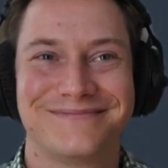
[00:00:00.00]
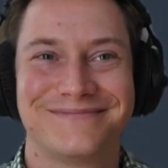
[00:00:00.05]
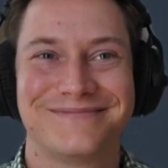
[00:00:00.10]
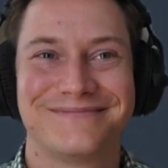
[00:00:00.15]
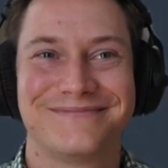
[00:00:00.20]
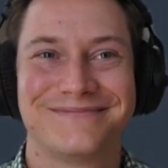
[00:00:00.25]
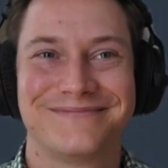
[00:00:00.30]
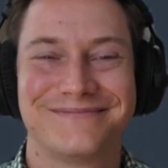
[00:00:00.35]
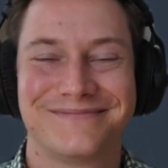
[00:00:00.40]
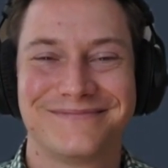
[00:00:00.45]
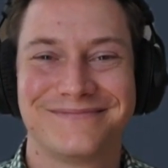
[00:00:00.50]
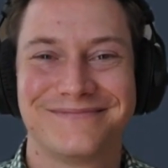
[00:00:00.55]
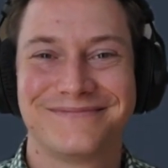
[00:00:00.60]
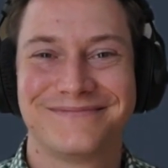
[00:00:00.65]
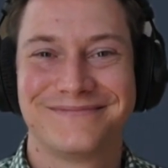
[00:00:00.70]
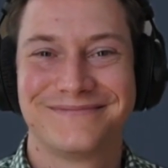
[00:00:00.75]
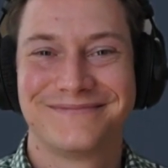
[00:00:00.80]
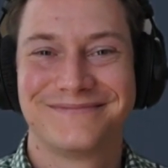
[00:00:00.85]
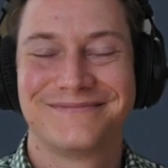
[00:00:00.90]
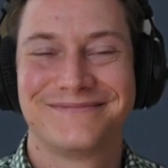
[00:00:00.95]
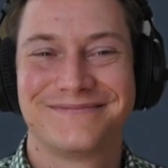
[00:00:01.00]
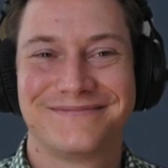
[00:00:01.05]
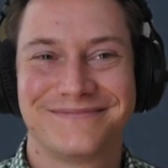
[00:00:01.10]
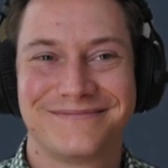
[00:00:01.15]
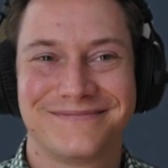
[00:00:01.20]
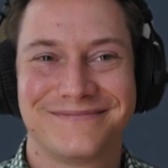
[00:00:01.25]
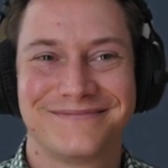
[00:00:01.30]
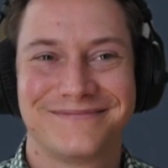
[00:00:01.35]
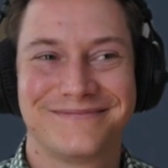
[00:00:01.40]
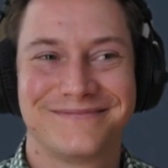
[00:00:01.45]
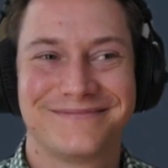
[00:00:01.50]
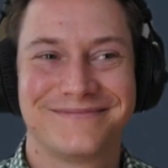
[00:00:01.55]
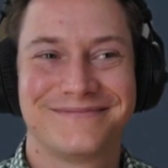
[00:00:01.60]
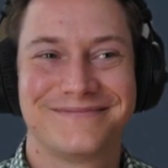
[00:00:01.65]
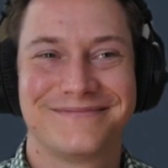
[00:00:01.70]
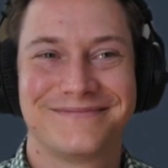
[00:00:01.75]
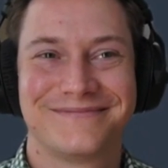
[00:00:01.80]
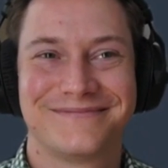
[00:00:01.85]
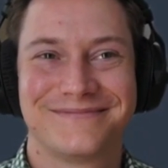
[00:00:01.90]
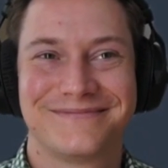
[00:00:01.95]

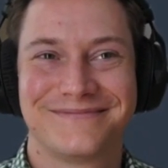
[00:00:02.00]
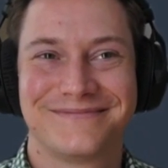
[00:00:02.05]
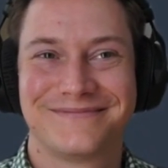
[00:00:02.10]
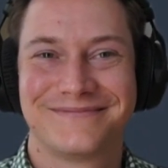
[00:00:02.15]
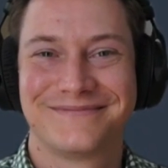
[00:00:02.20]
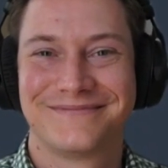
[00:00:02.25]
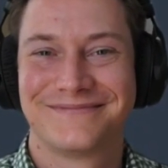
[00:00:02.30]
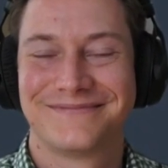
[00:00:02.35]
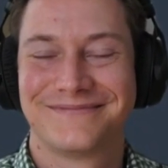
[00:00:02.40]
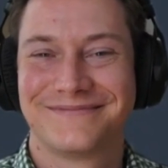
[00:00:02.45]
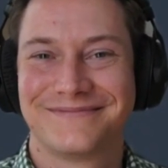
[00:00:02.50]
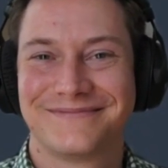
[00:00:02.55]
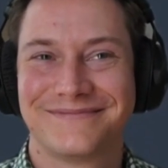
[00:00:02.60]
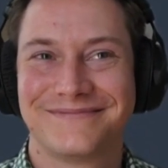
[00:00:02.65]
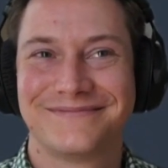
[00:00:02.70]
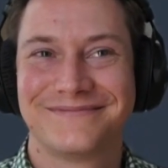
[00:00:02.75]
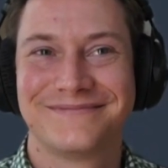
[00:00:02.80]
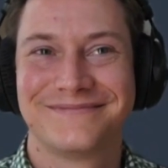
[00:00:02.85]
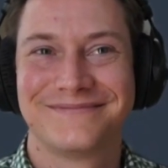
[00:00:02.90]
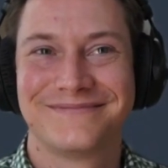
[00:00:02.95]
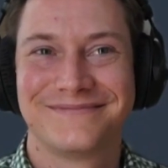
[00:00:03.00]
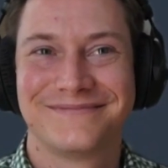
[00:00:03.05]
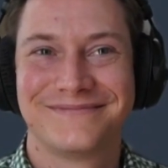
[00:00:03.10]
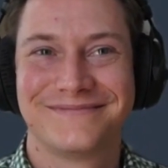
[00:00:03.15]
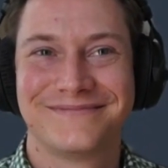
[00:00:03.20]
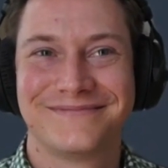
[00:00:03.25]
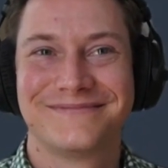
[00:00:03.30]
(silent)